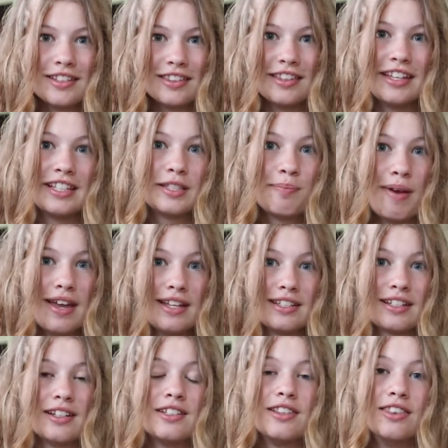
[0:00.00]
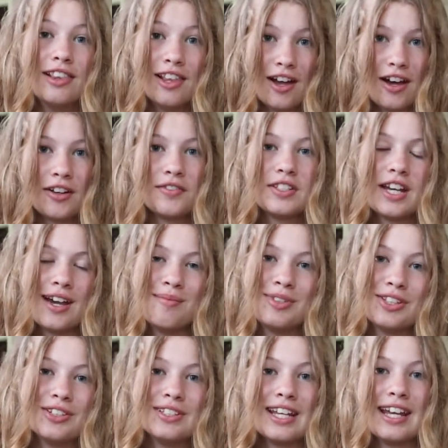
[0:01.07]
They spend a lot of time in
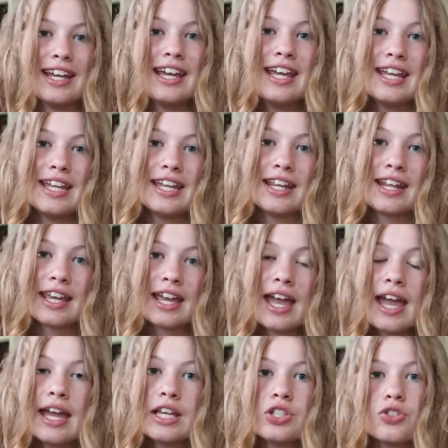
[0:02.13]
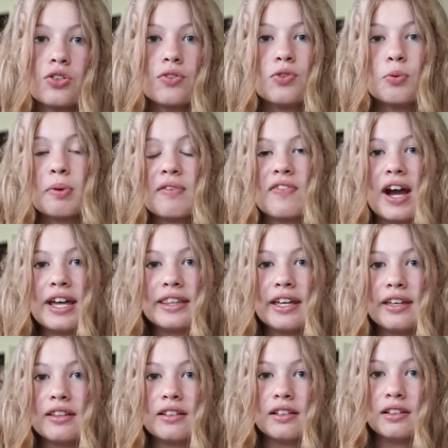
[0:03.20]
their day eating hay, so if you provide
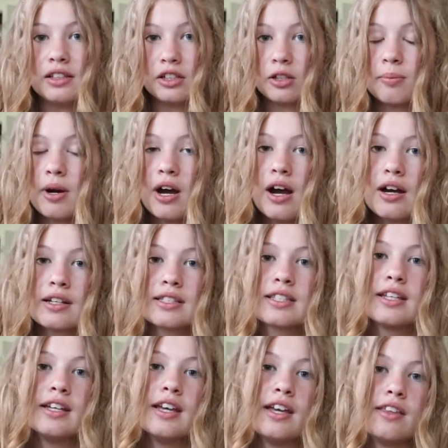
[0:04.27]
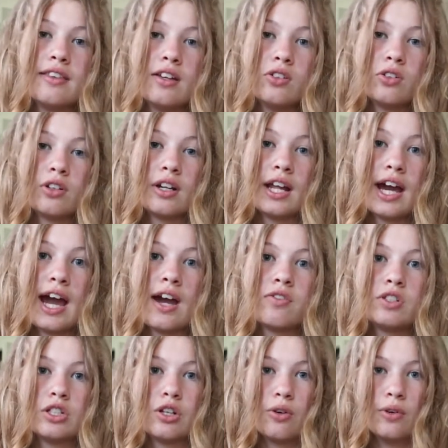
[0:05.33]
that in the litter box, then they're going to have
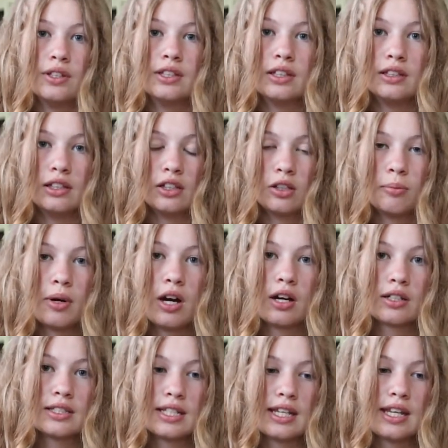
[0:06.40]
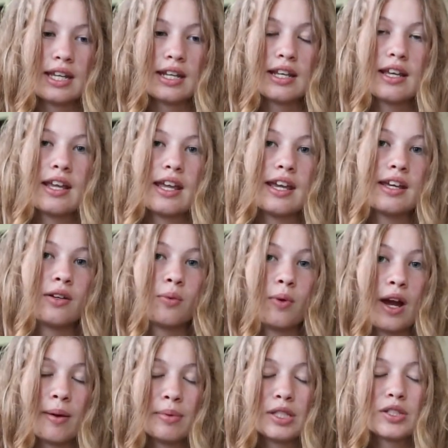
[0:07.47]
to go in the litter box to eat it, and
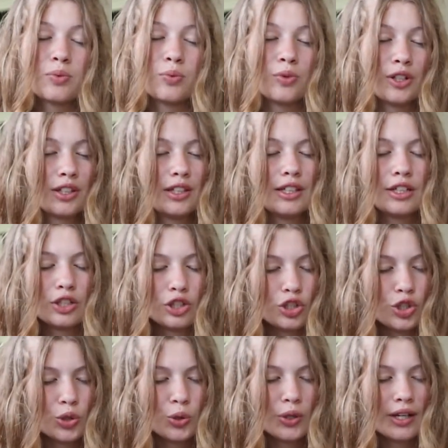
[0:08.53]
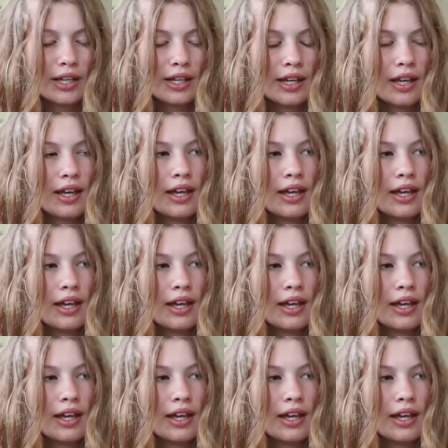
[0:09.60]
rabbits really enjoy